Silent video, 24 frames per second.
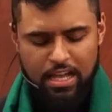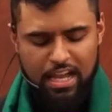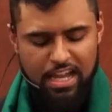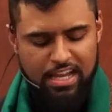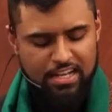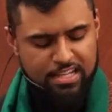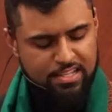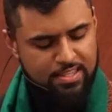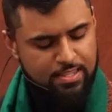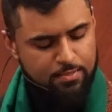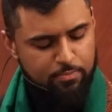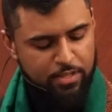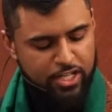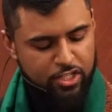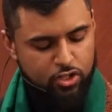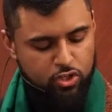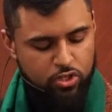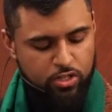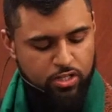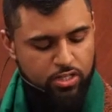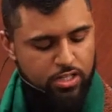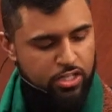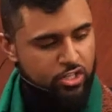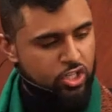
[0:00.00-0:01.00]
And it's my
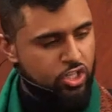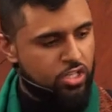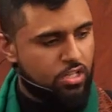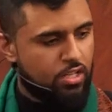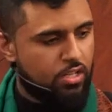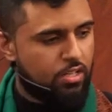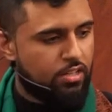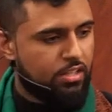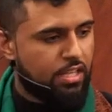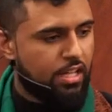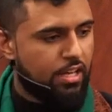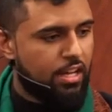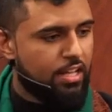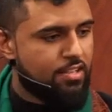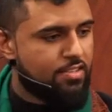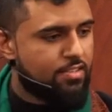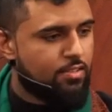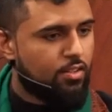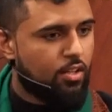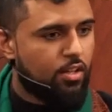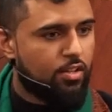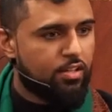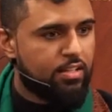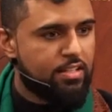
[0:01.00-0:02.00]
tradition that
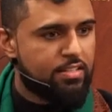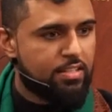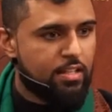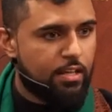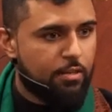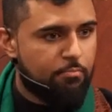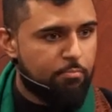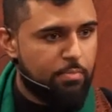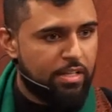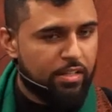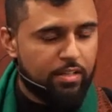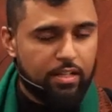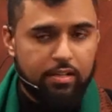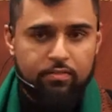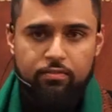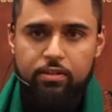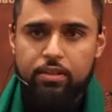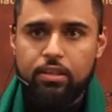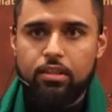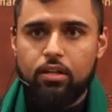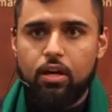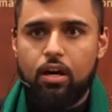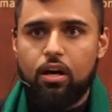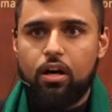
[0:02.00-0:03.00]
as long as I've been
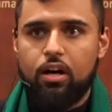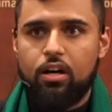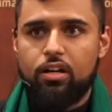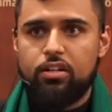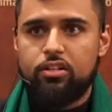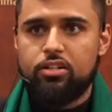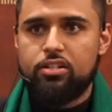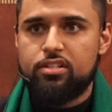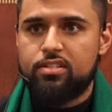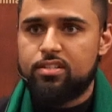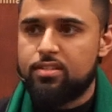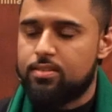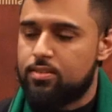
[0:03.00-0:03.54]
given the honor